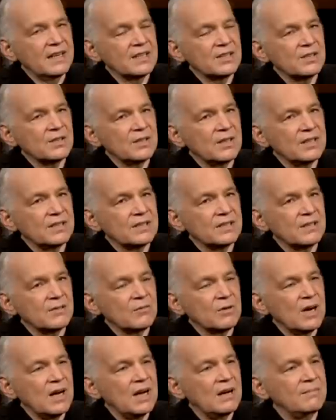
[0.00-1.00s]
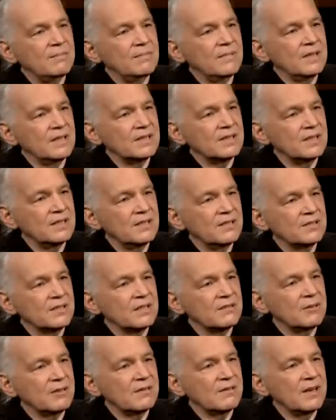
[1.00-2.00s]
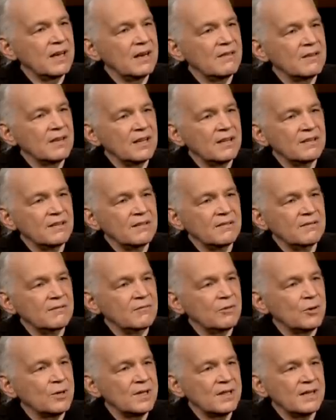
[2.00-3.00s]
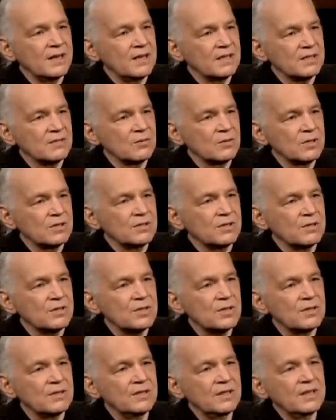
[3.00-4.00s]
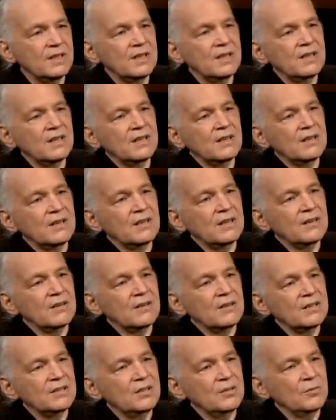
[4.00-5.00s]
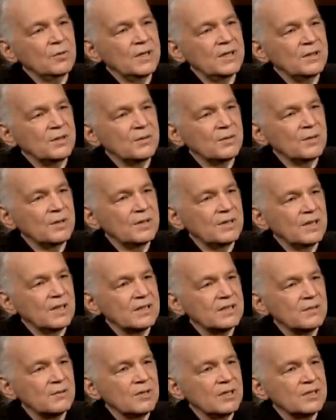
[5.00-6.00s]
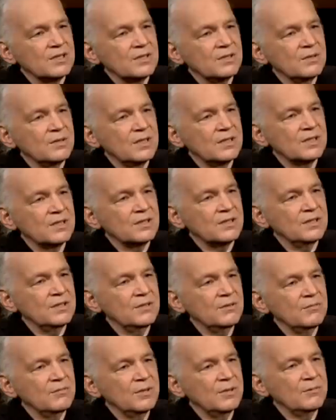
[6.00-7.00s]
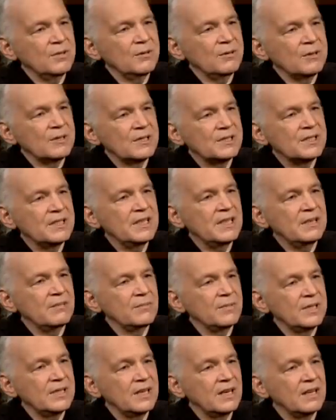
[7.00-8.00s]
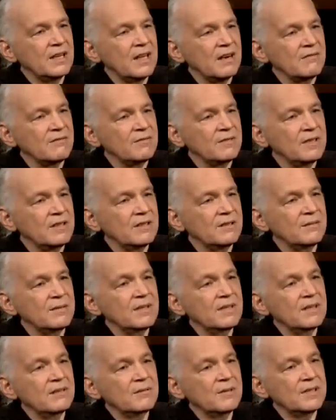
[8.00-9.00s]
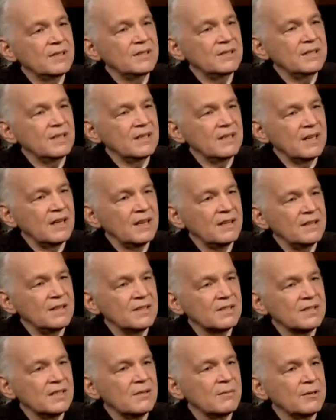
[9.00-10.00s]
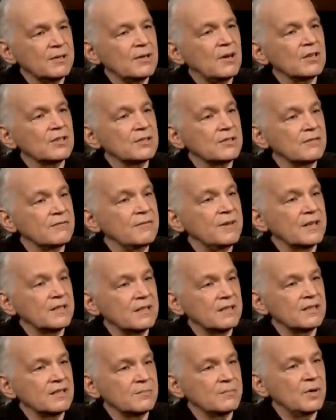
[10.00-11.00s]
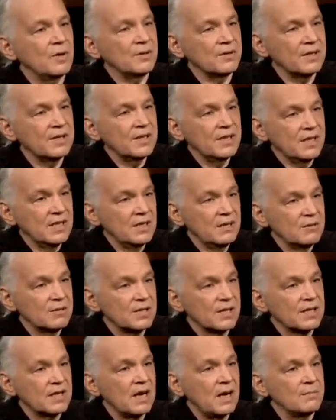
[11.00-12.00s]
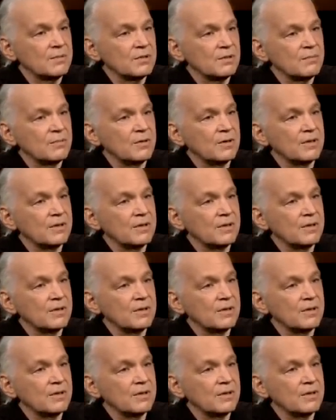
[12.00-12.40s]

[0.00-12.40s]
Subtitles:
And so I said, Rob, here's what I've got. I've got 40,000 words or so. You read through it. I said, let's do it we were a team. We had a lot of fun. We did a lot of things together, but it also affected us both. He was the cops reporter.